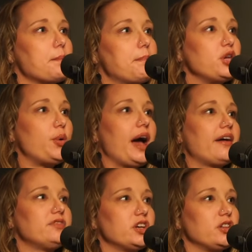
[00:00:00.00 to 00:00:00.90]
but you
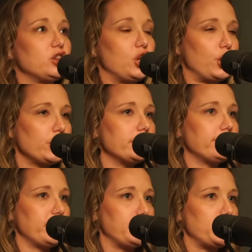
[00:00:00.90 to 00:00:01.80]
have to learn
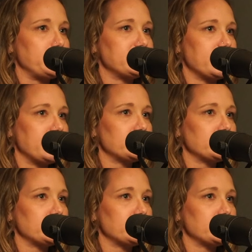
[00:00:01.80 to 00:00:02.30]
from your mistakes,